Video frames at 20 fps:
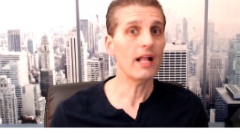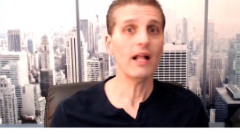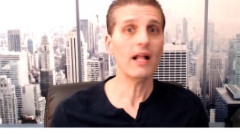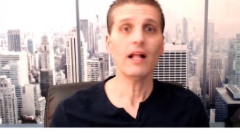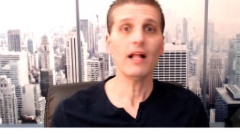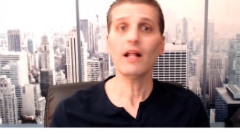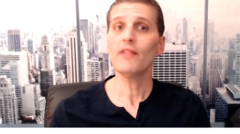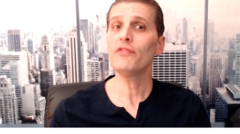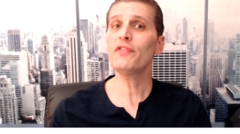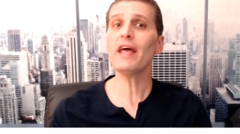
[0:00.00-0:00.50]

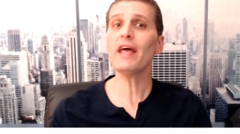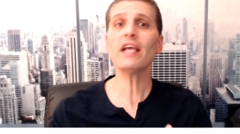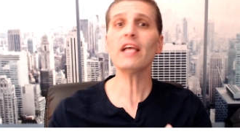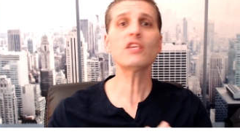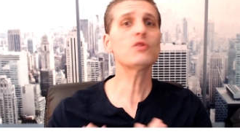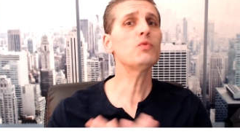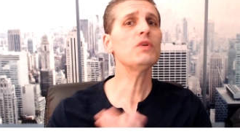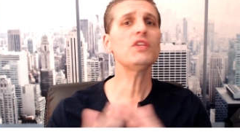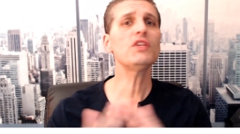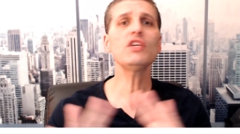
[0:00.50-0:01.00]
That's what
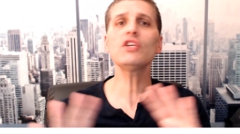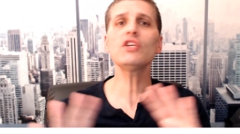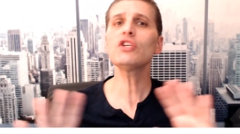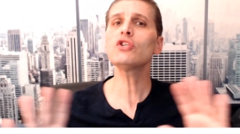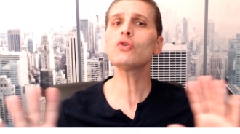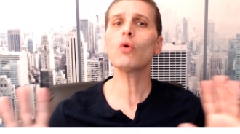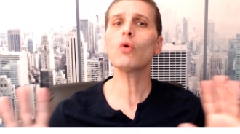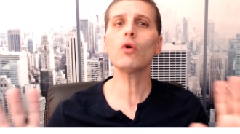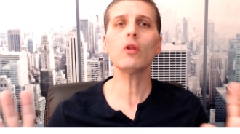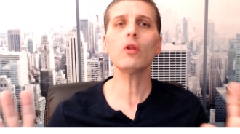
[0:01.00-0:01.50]
this is all
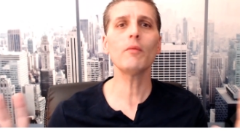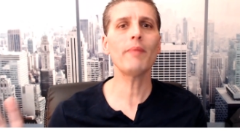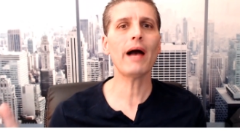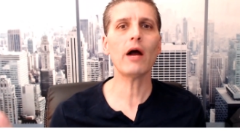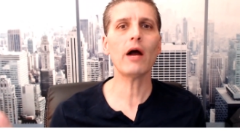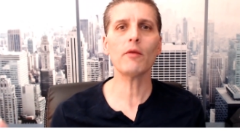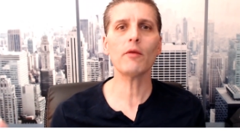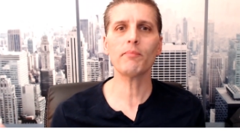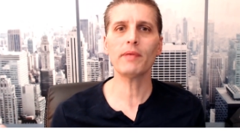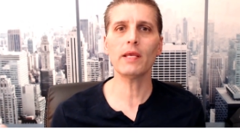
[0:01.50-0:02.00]
about,
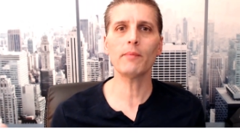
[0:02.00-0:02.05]
people.